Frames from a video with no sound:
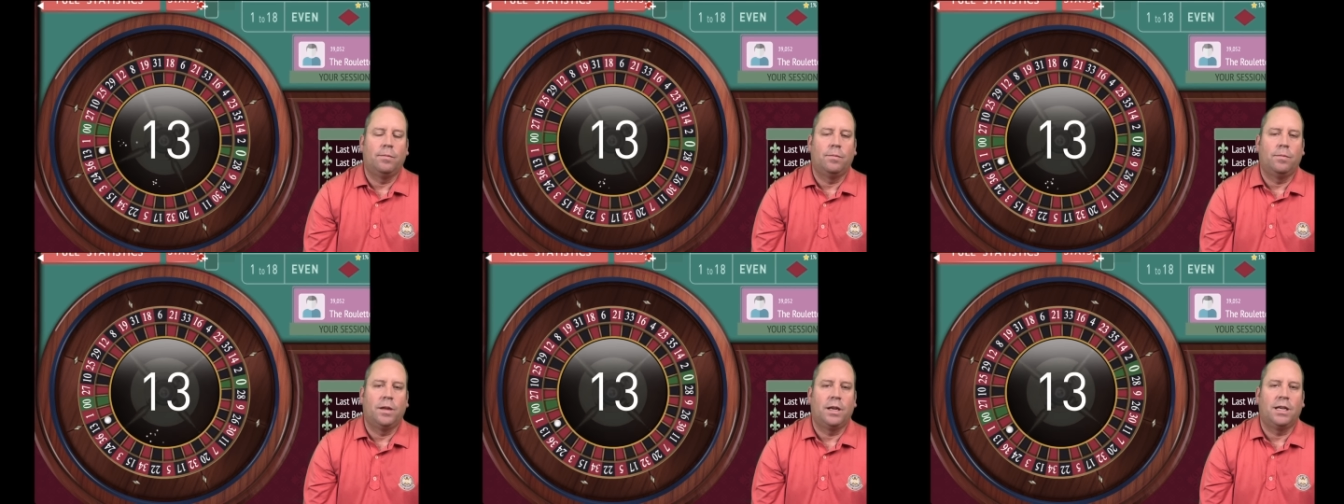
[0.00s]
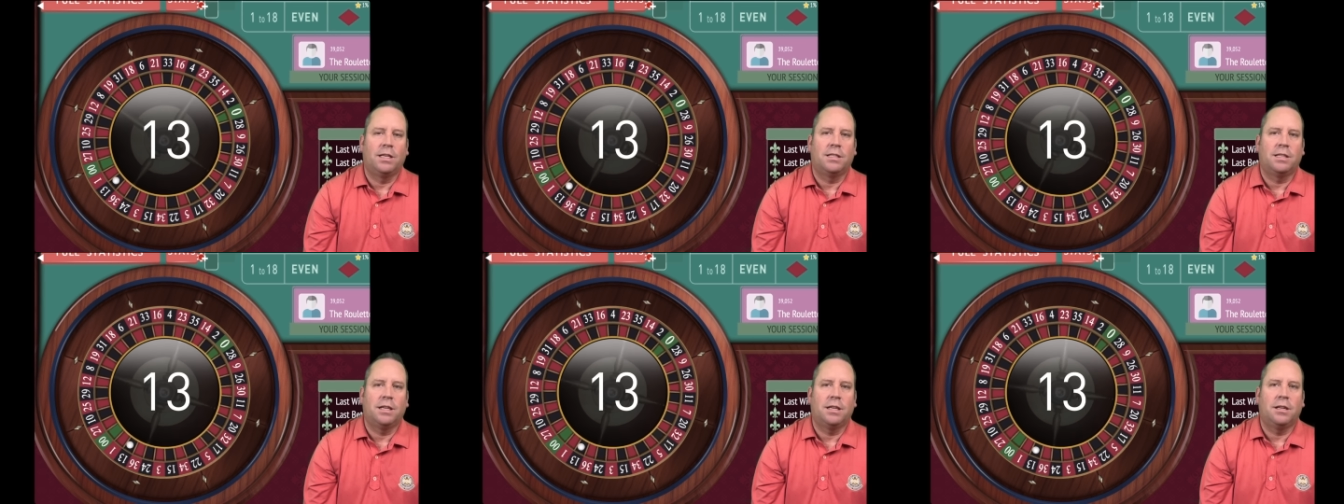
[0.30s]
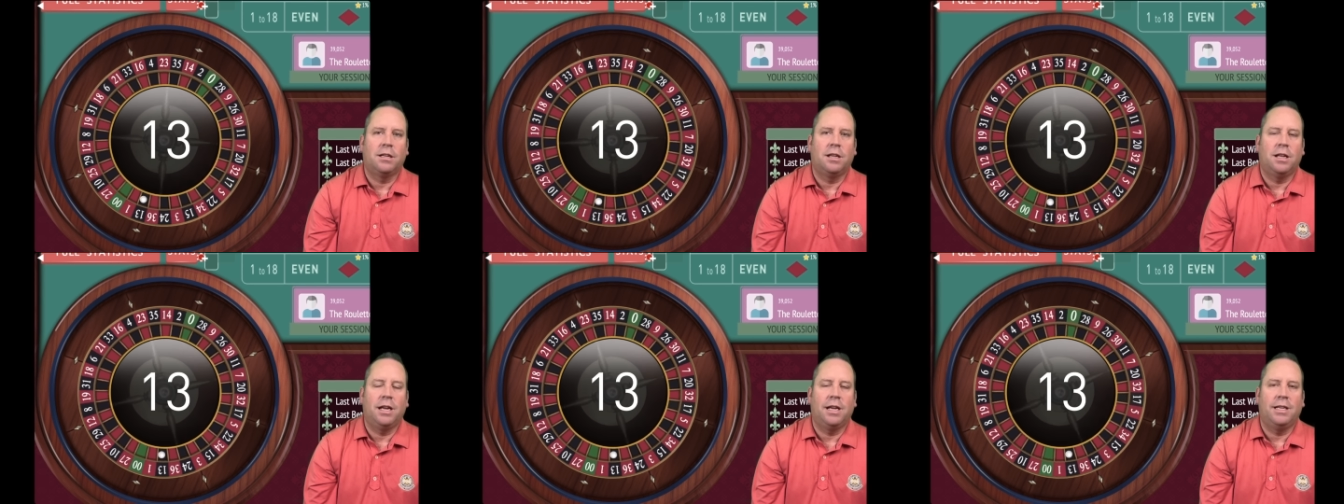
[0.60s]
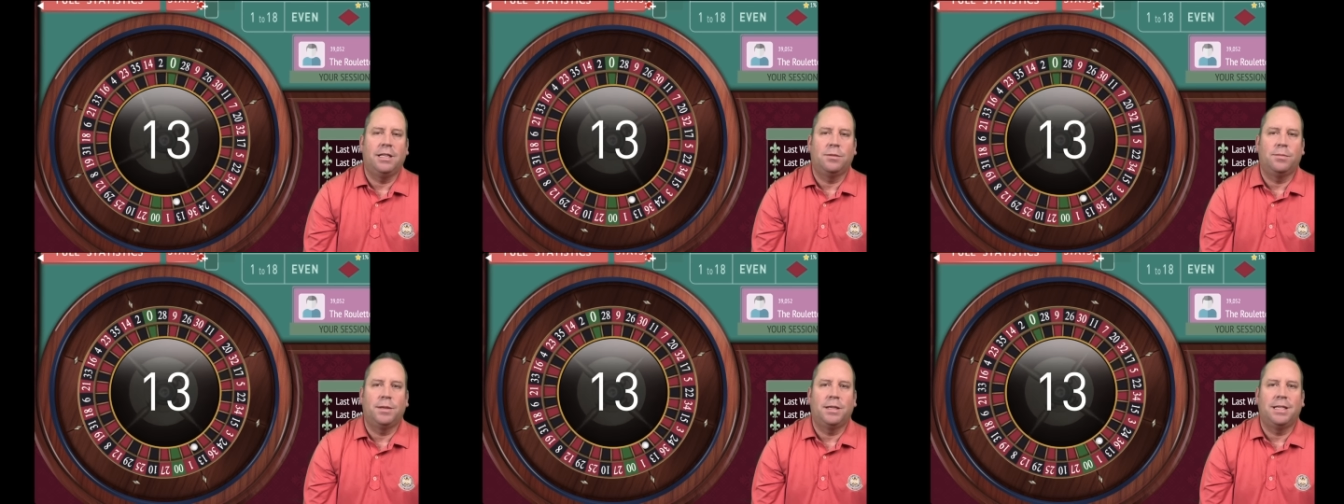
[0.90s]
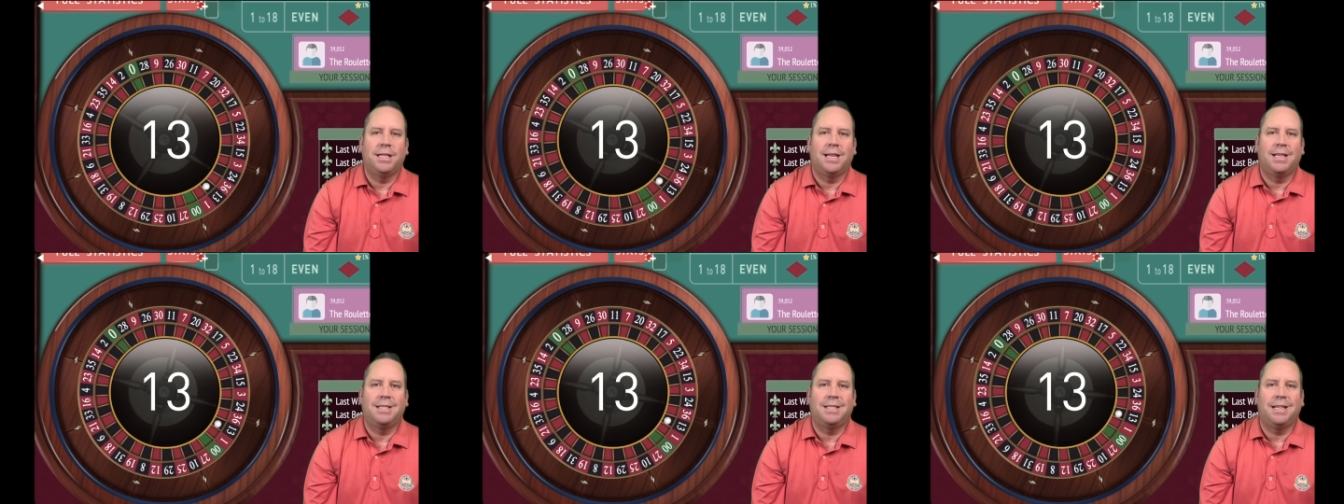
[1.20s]
like I said, Clyde has been
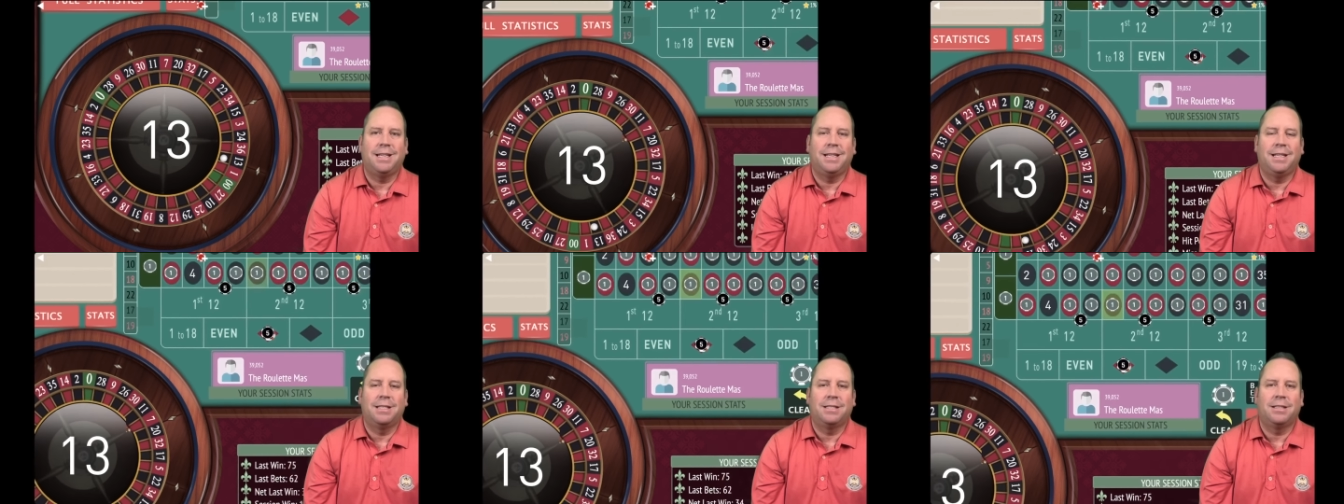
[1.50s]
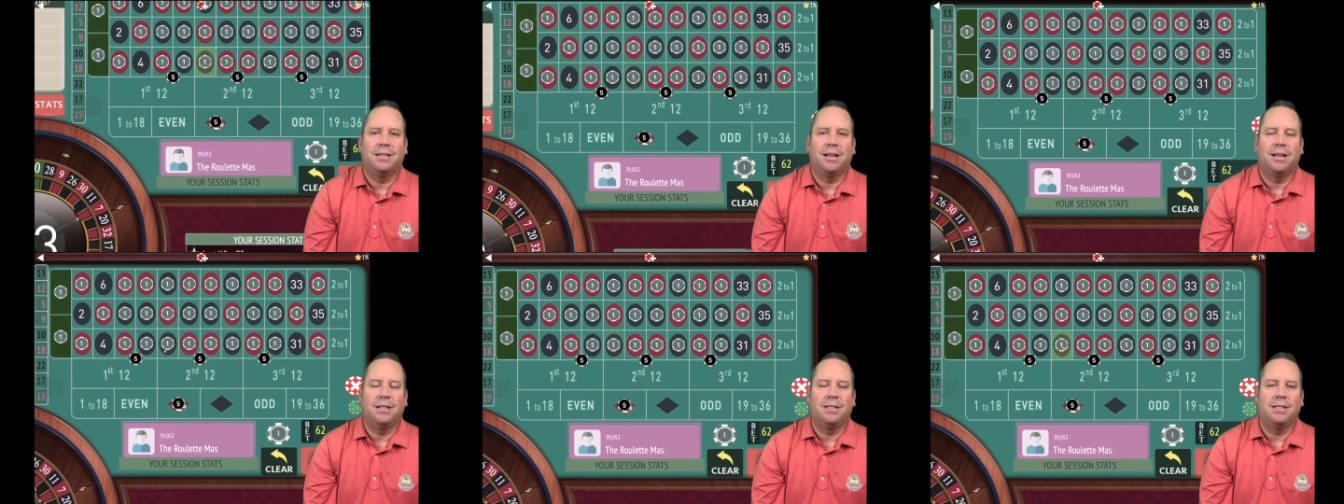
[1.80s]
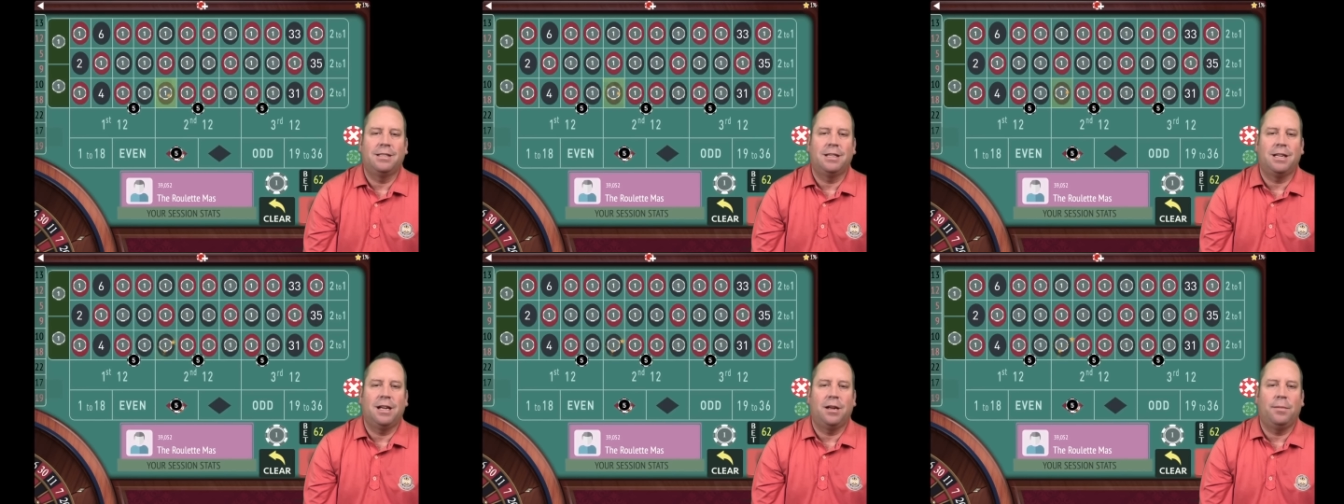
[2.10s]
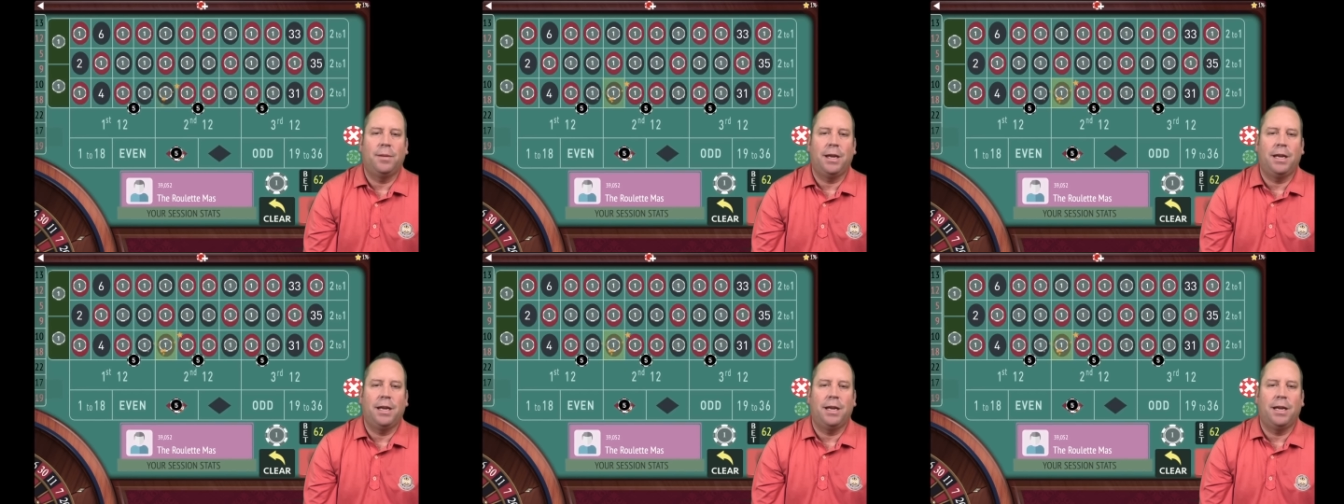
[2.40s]
testing this nonstop